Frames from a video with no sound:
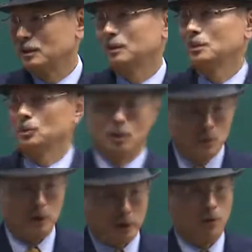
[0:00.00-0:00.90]
for your
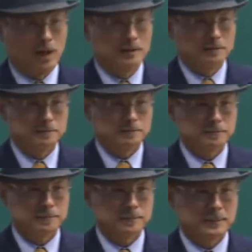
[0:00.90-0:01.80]
partners.
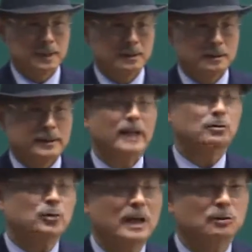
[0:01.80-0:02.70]
If
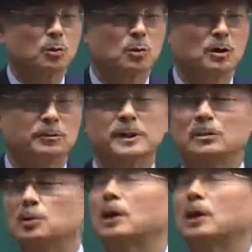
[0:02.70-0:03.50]
you're a person